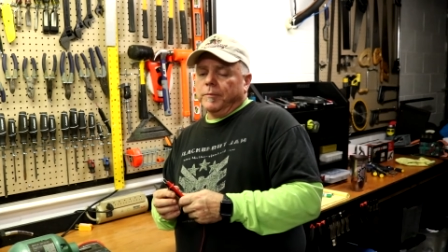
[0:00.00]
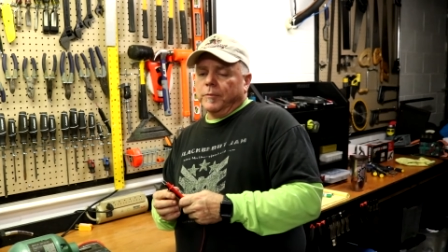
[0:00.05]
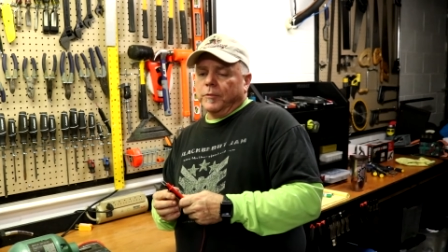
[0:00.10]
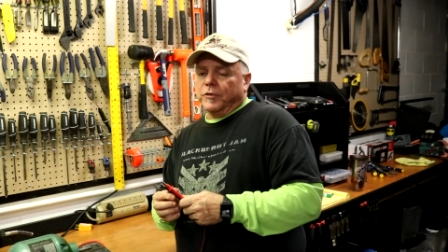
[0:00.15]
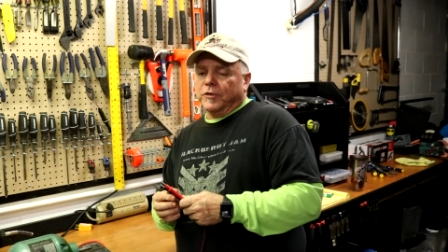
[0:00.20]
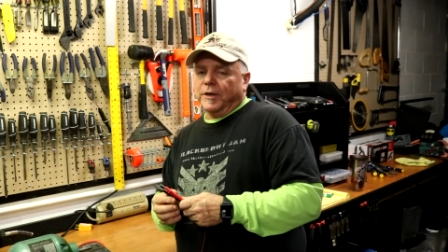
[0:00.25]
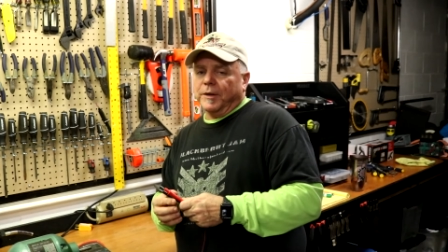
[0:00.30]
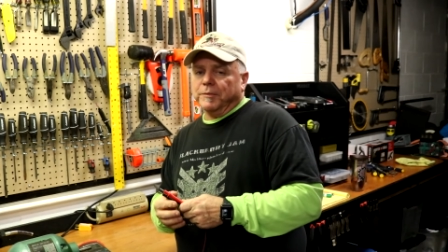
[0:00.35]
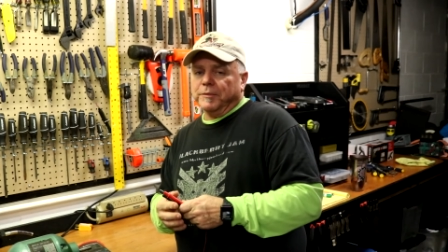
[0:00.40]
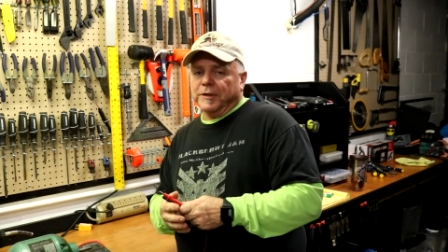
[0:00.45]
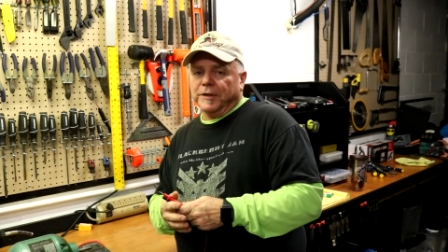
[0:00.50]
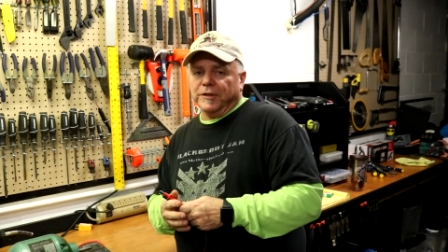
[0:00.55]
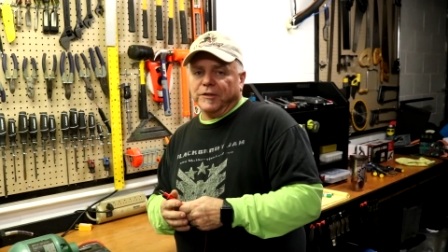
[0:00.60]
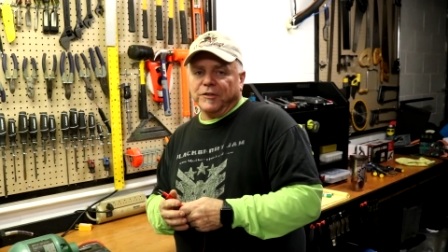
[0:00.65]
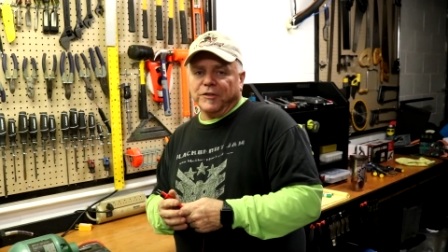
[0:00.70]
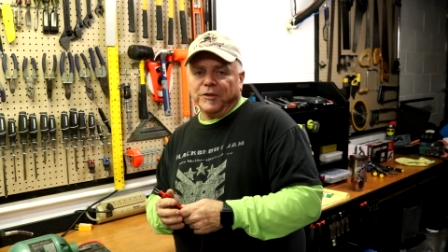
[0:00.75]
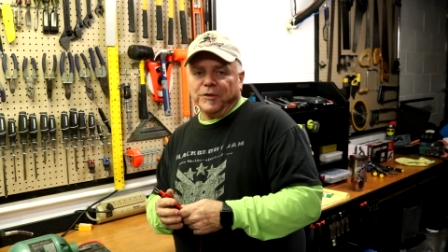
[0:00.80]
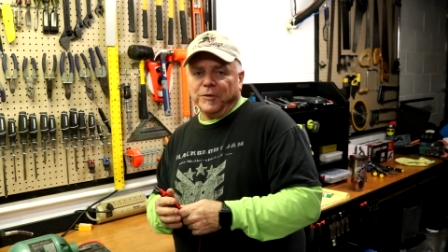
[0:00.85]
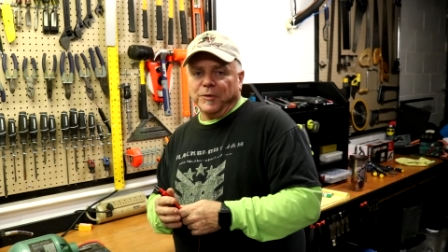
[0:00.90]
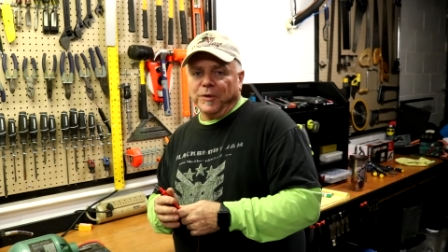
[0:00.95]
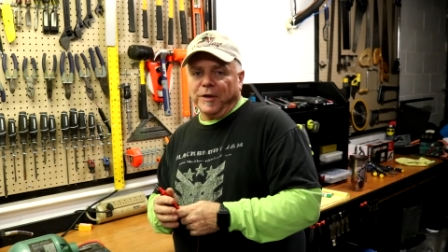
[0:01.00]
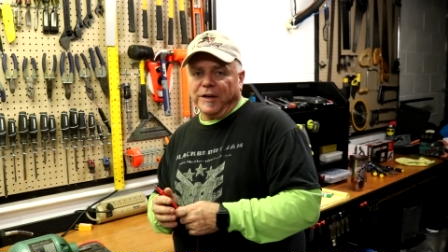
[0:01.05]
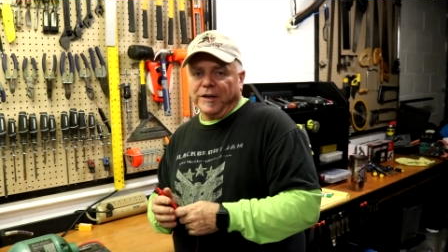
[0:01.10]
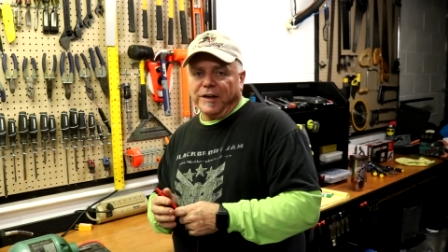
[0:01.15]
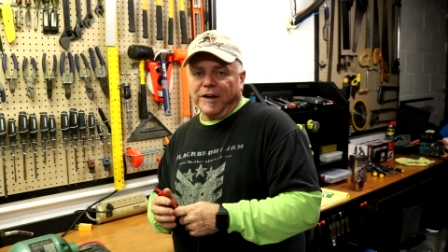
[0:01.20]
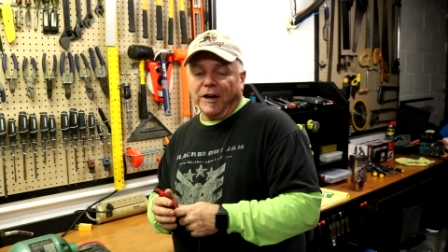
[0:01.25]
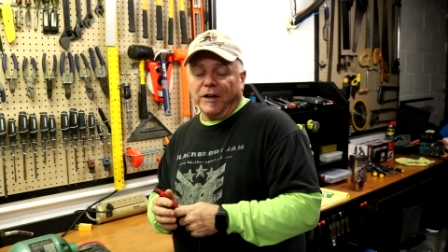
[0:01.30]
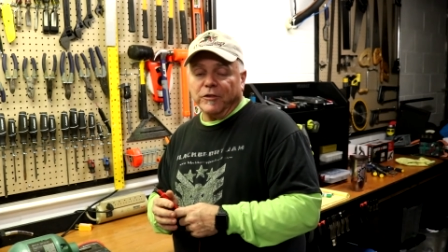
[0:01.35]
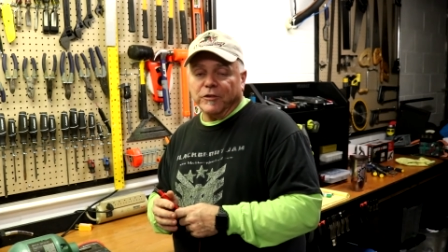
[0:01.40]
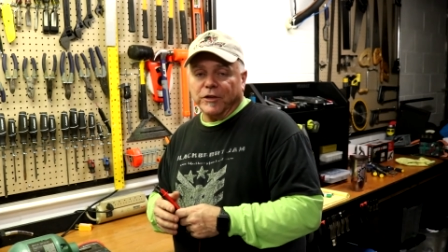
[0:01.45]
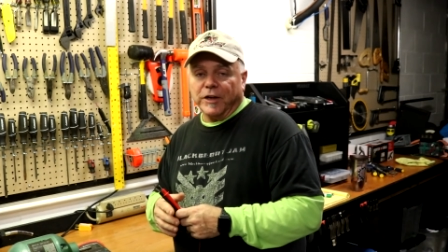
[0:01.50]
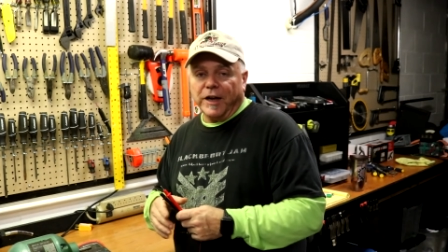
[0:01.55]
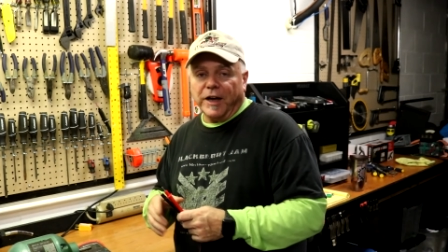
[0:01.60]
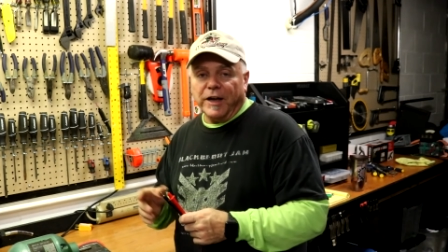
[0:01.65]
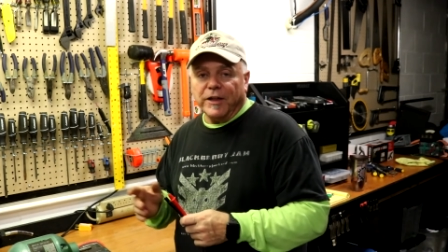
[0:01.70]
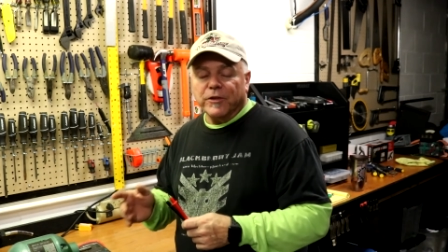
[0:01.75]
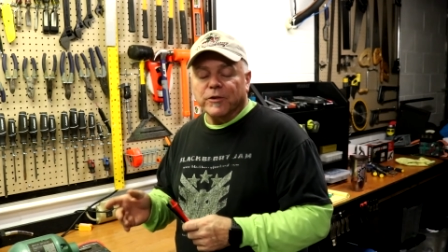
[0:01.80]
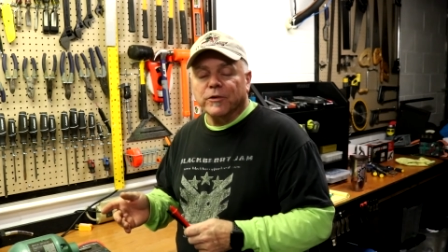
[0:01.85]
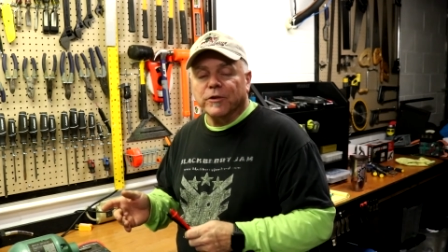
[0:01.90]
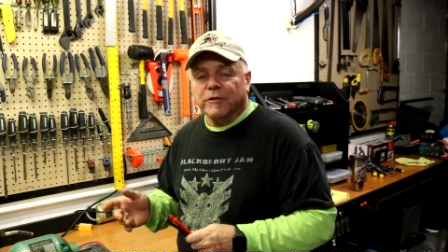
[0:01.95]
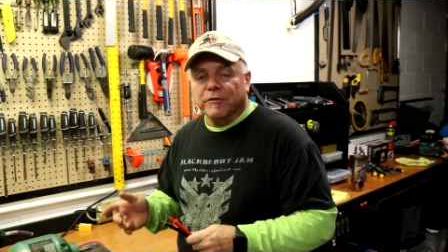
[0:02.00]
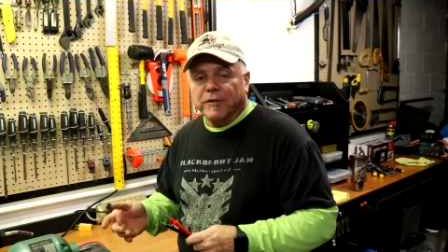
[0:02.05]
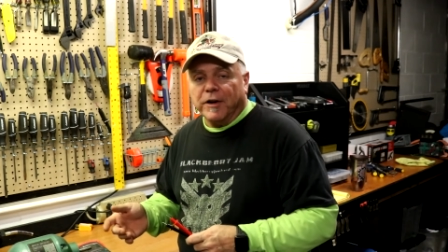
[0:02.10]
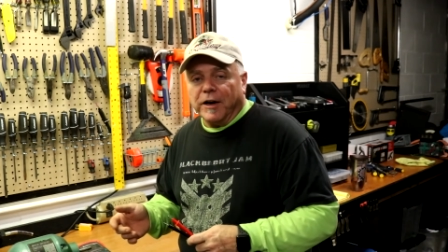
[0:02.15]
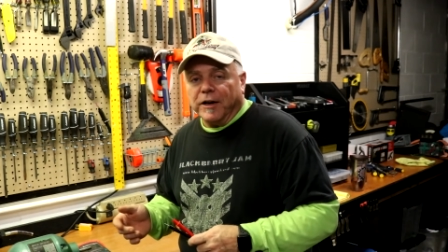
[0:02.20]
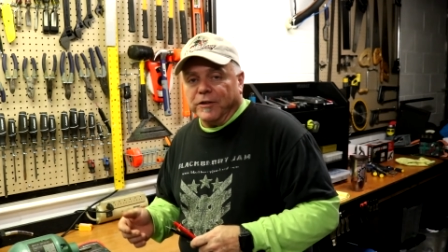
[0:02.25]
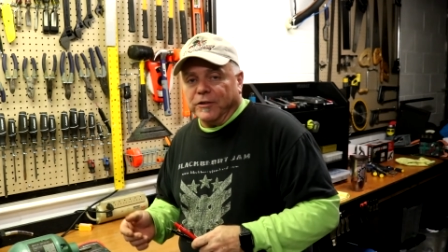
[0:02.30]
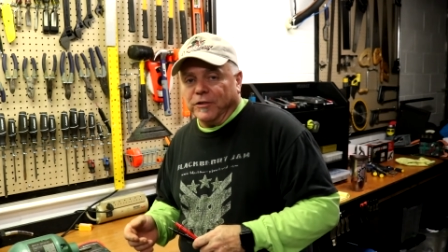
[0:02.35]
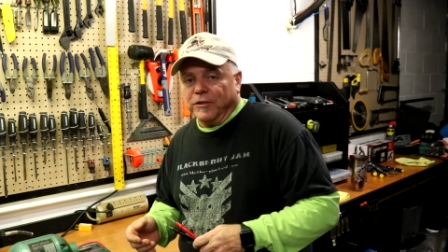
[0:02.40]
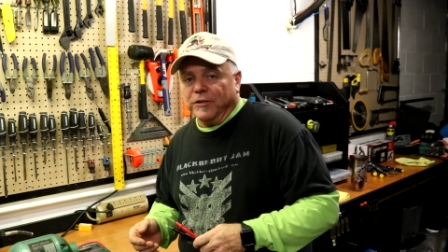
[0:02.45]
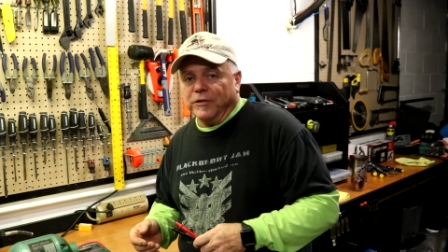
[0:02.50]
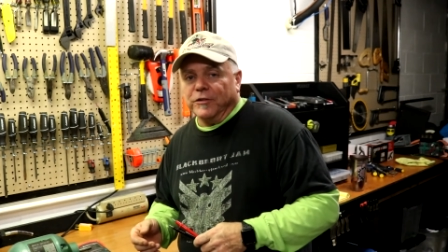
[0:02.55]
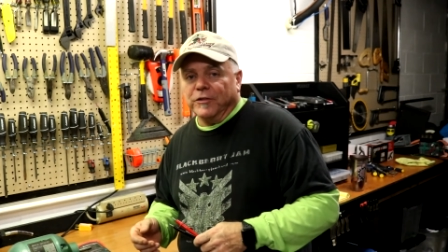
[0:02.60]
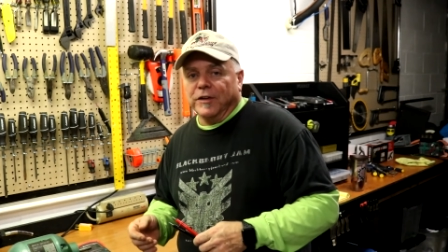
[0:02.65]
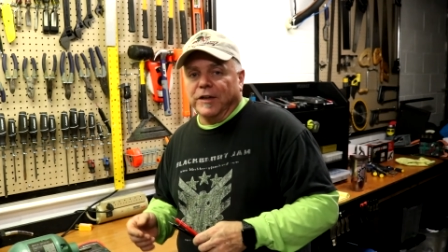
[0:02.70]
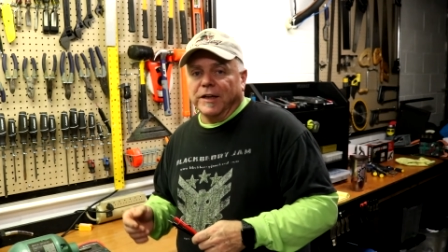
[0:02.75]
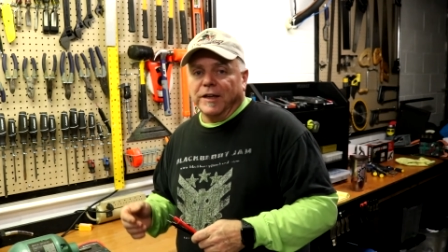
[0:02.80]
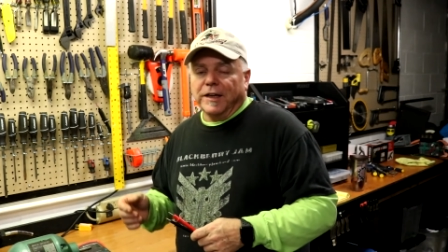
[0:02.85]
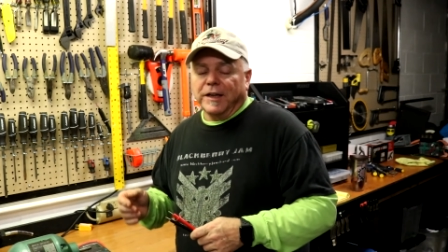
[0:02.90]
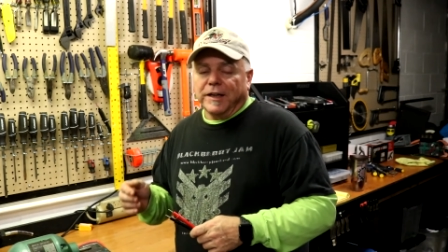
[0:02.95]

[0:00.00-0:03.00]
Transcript: something to cause other devices